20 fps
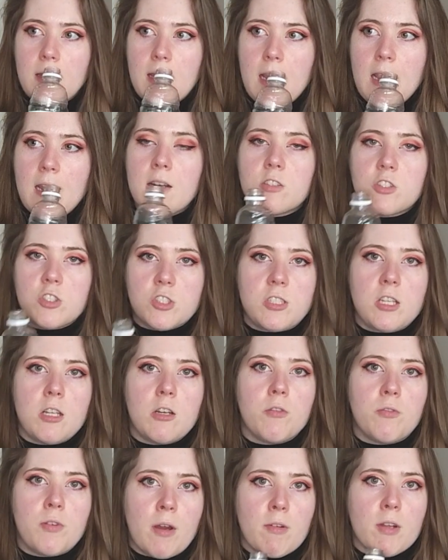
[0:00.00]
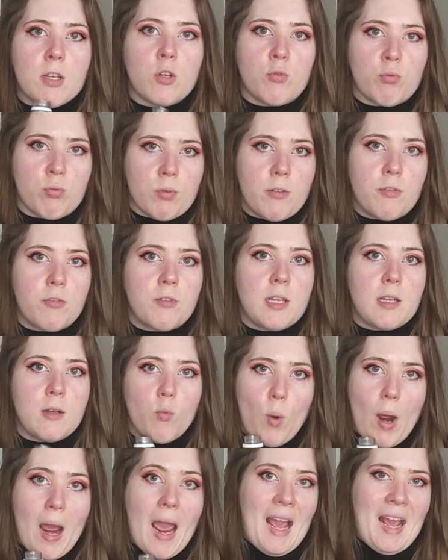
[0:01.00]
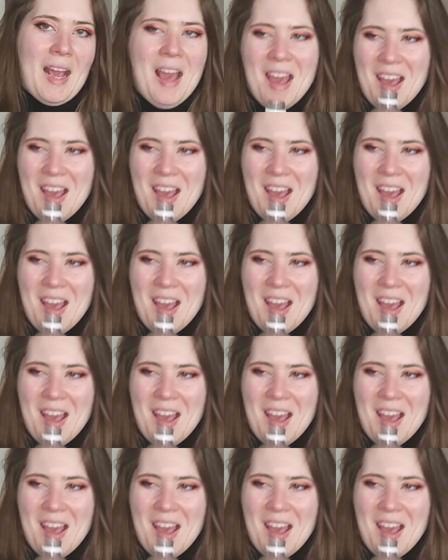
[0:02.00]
in a still very grifting way.